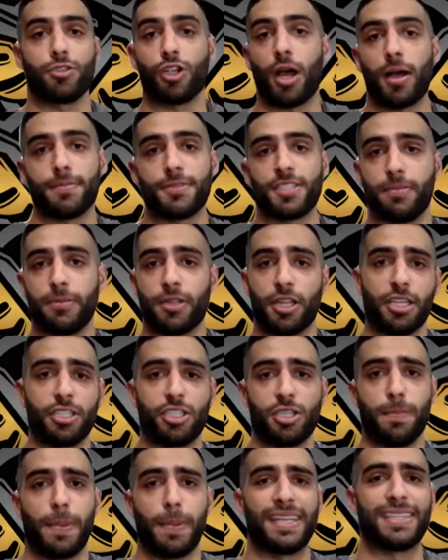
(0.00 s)
job
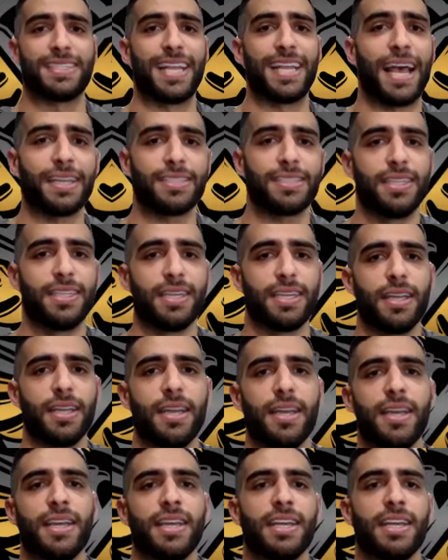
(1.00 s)
simulation based testing